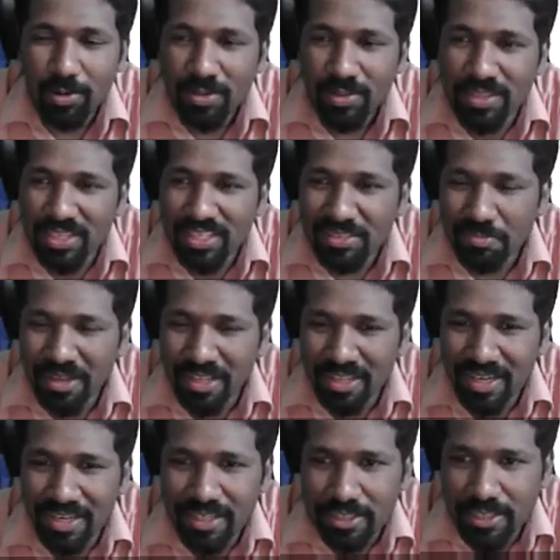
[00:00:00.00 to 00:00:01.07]
this
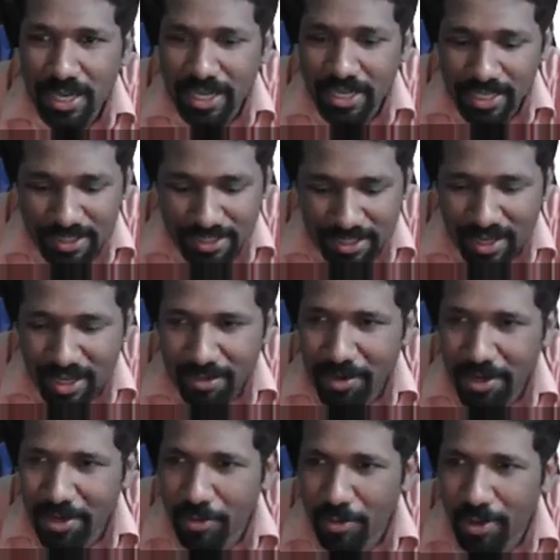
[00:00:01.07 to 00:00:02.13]
method, sky is the
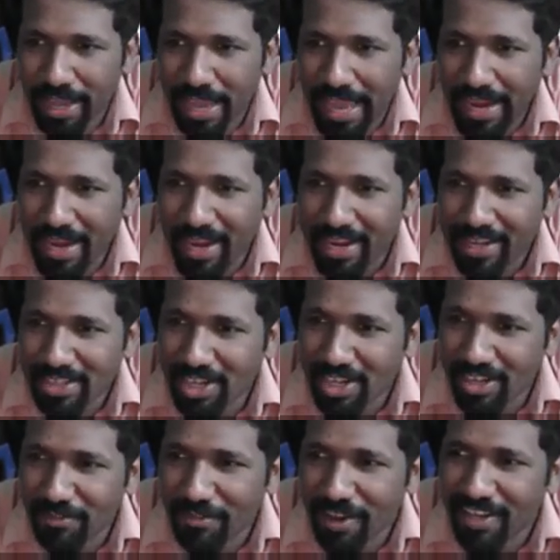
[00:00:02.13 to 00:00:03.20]
limit. You can
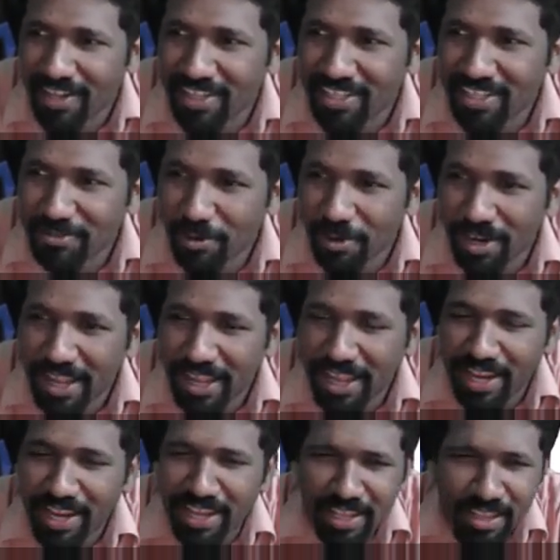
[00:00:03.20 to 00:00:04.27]
actually find this for
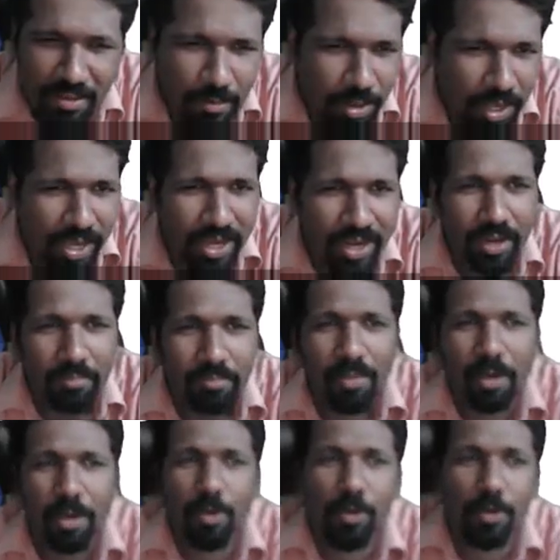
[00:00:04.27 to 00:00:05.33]
any big
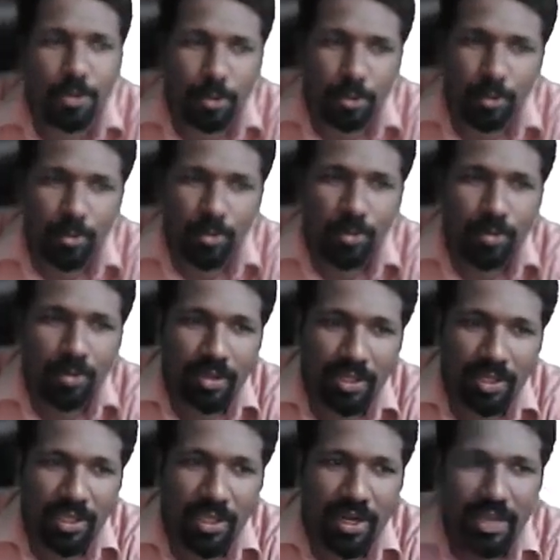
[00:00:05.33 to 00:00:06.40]
number also.
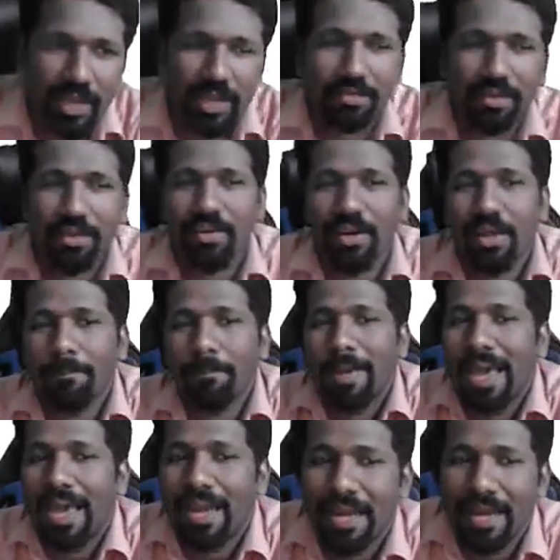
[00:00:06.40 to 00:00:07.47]
Here I have given a
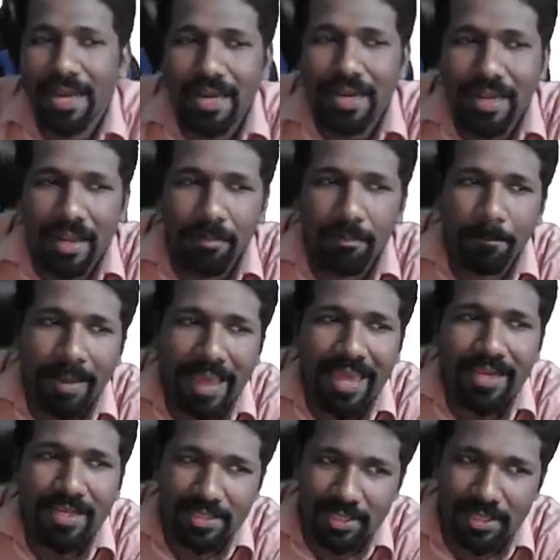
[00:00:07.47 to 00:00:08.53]
parallel
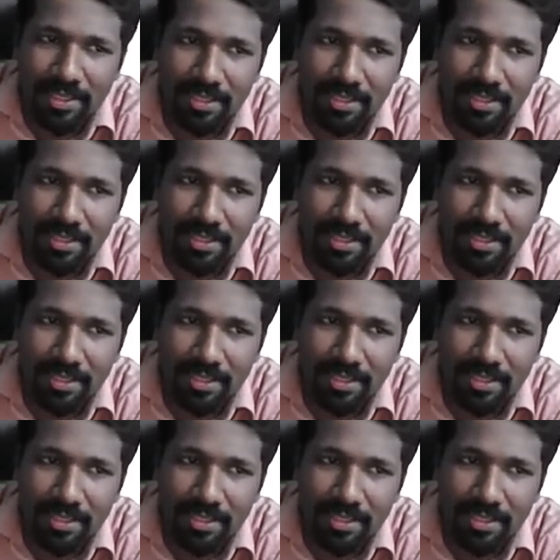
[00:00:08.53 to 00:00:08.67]
comparison.